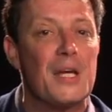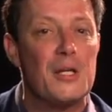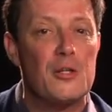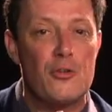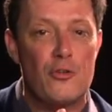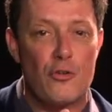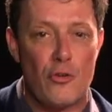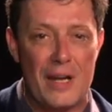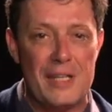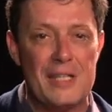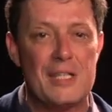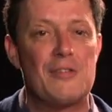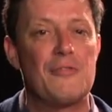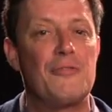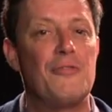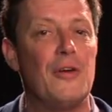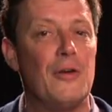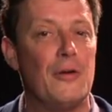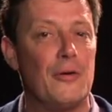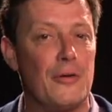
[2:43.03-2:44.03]

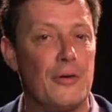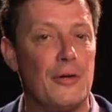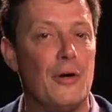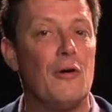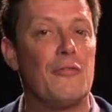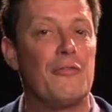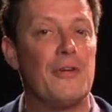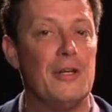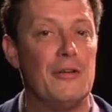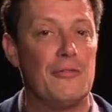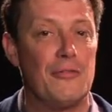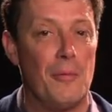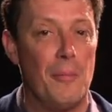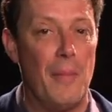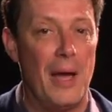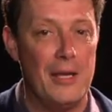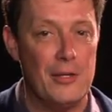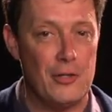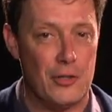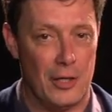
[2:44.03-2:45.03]
transfer of
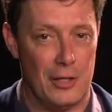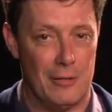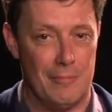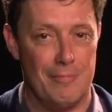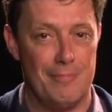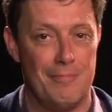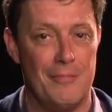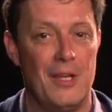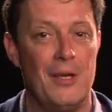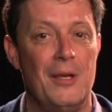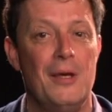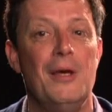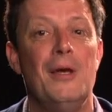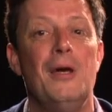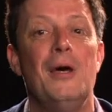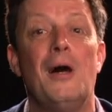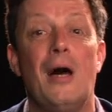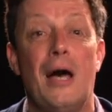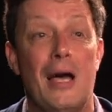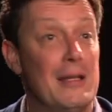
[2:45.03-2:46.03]
information,
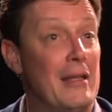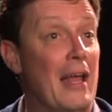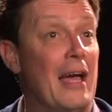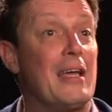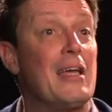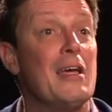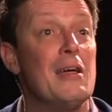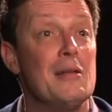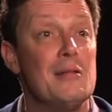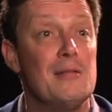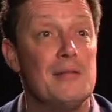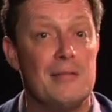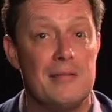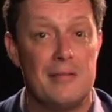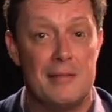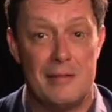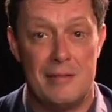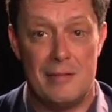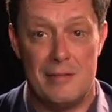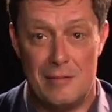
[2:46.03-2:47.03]
like
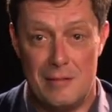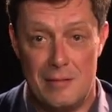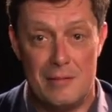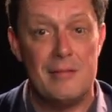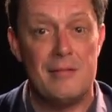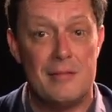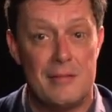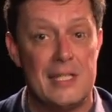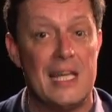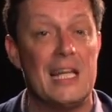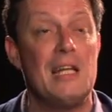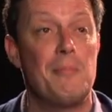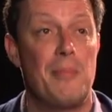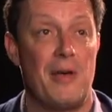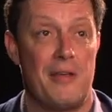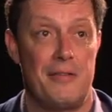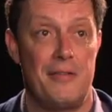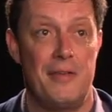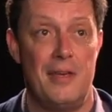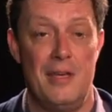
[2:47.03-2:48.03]

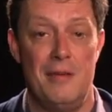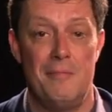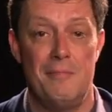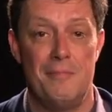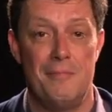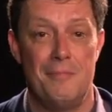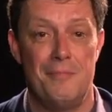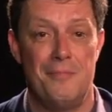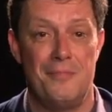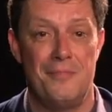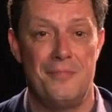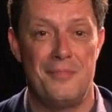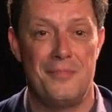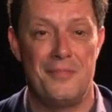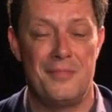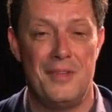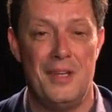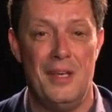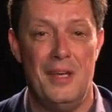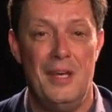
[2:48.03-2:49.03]
telepathy.
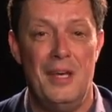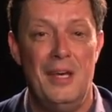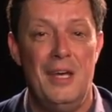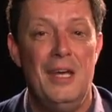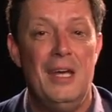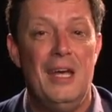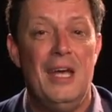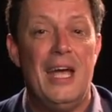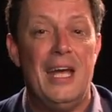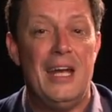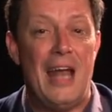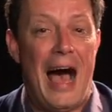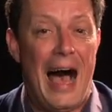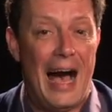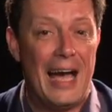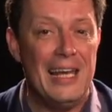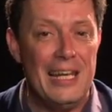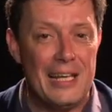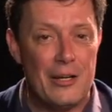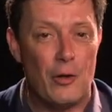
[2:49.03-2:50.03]
In
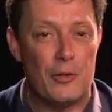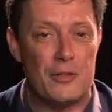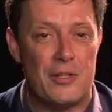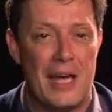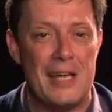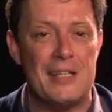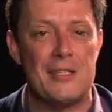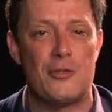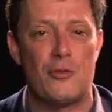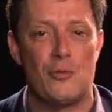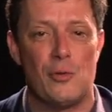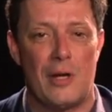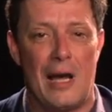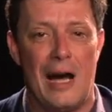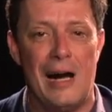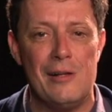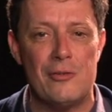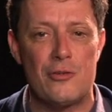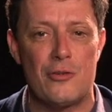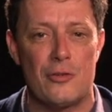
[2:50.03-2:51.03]
highly contextual
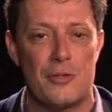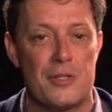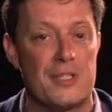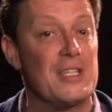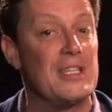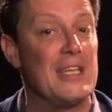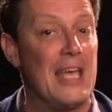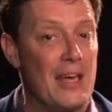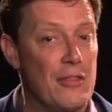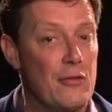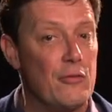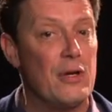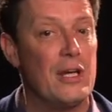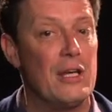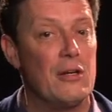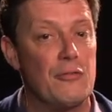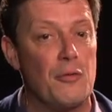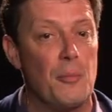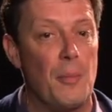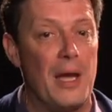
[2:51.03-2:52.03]
cultures, gathering
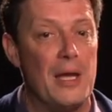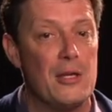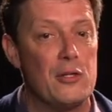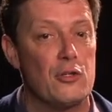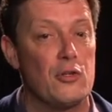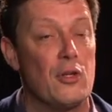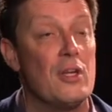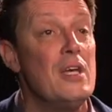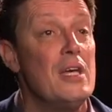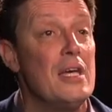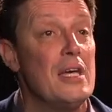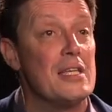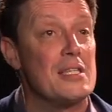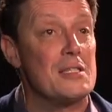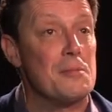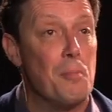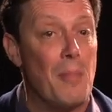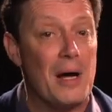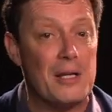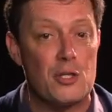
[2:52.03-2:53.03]
information
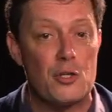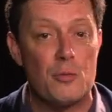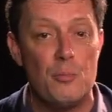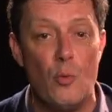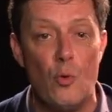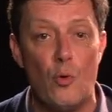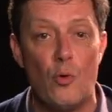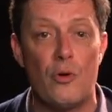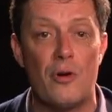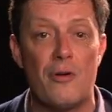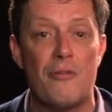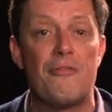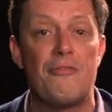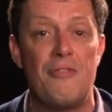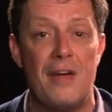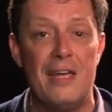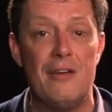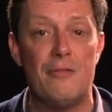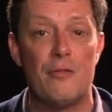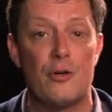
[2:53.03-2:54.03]
is much more
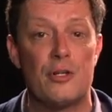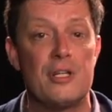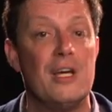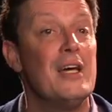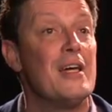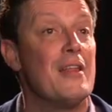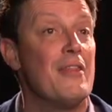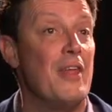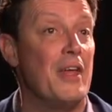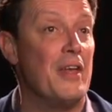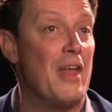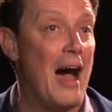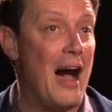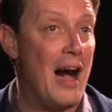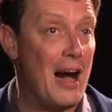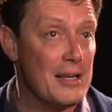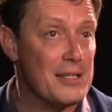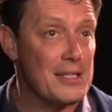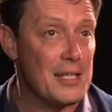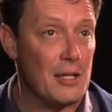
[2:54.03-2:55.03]
favored than
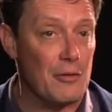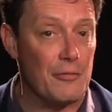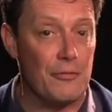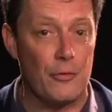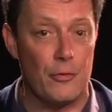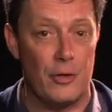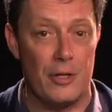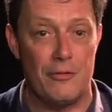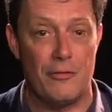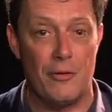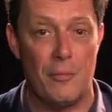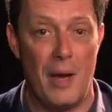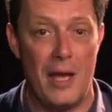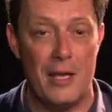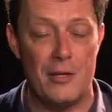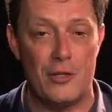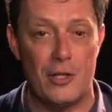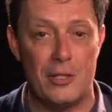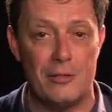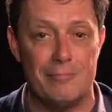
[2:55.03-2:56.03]
asking for
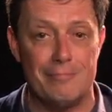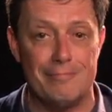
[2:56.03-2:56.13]
information.